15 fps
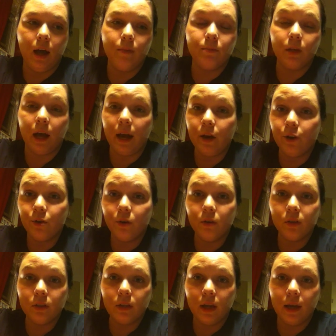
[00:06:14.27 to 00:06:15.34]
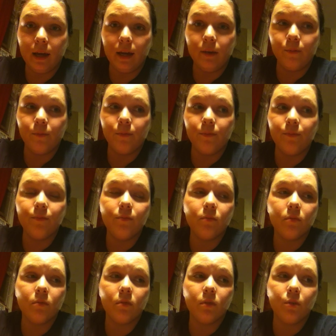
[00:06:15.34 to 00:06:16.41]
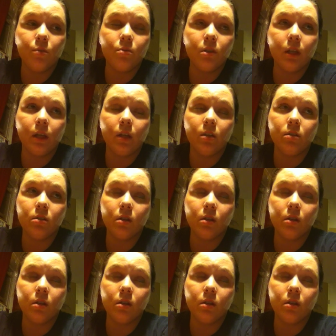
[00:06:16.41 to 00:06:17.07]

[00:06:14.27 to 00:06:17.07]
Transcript: tired all the time. There's like a